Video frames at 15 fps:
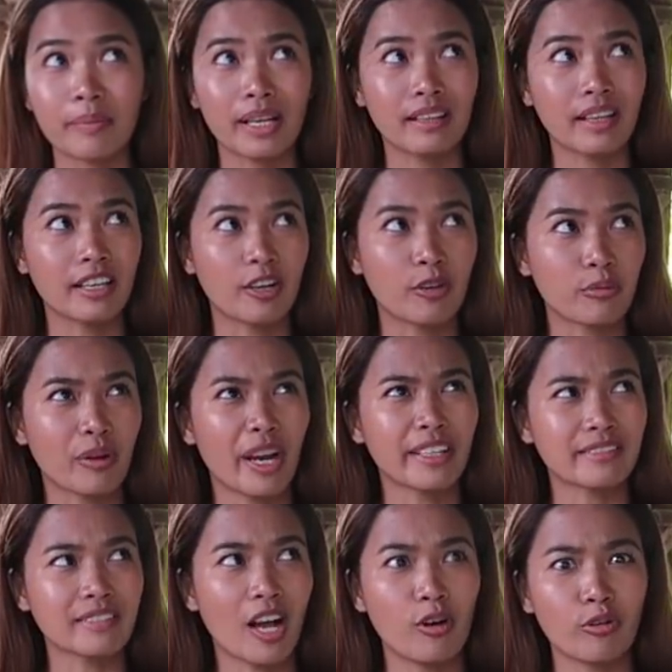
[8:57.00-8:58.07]
but like
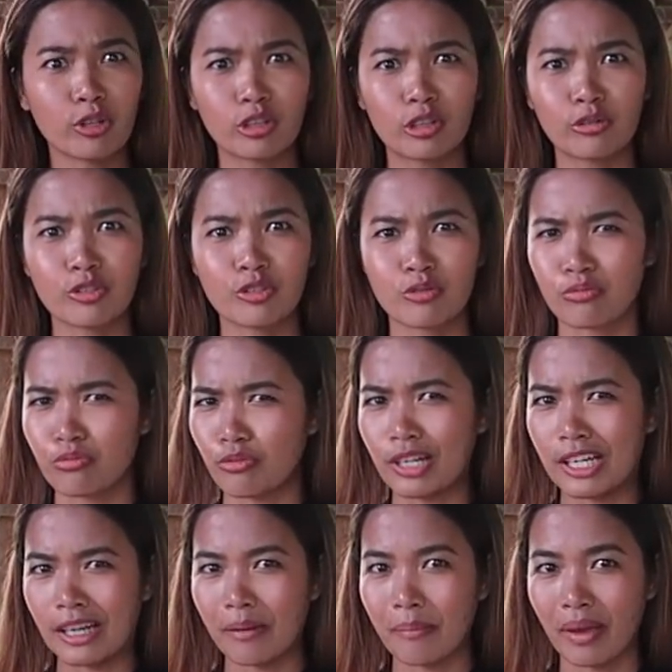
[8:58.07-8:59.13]
right now it looks
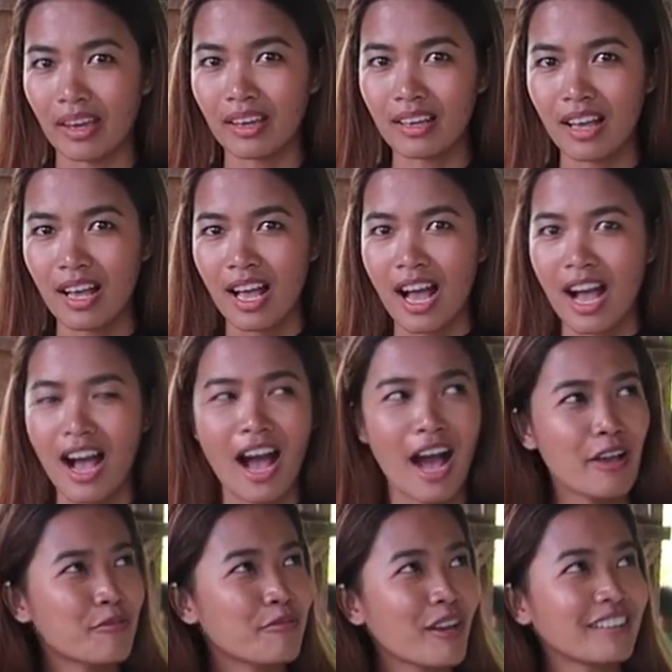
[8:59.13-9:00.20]
really big.
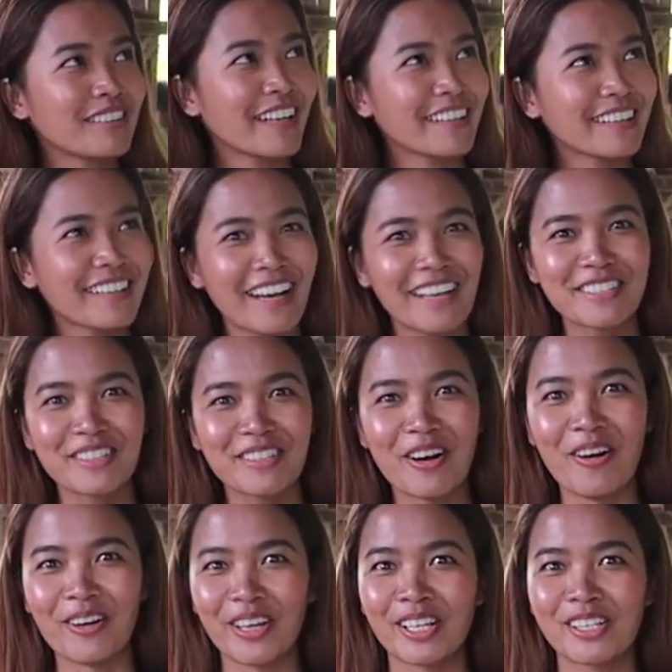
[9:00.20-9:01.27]
I felt like, I don't
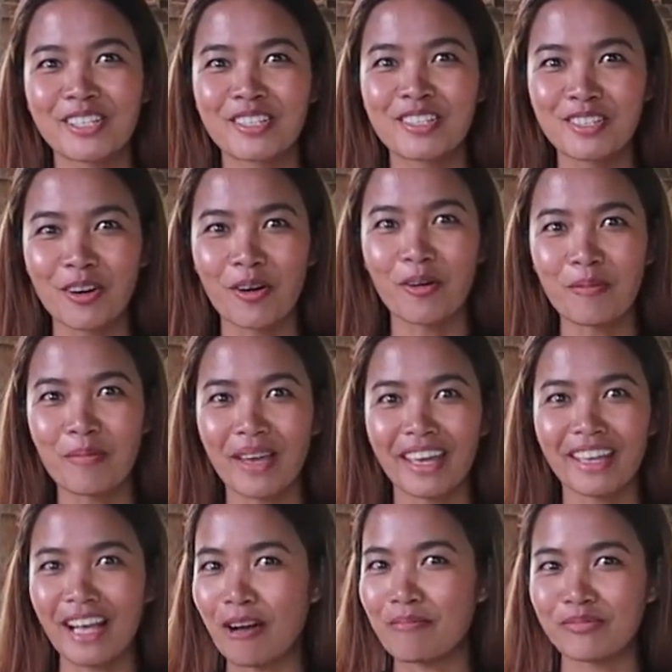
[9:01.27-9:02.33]
know, it's so
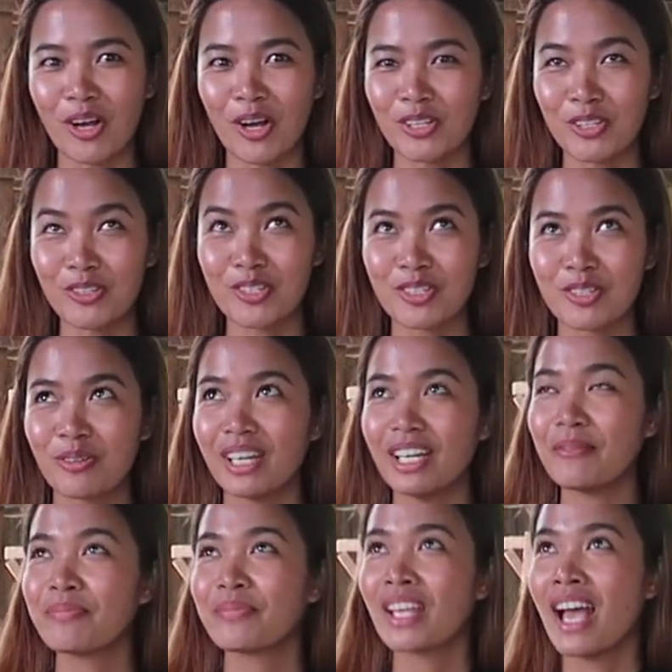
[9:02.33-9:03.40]
big. I'm not used to
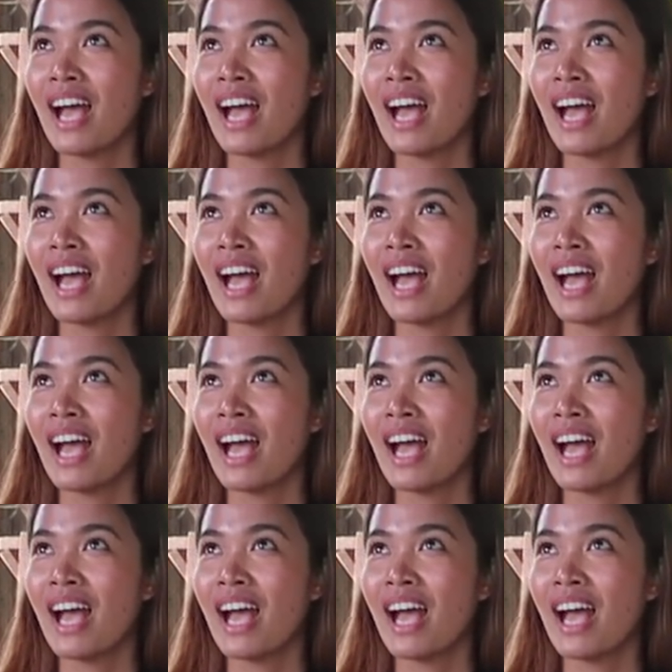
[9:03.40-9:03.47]
it.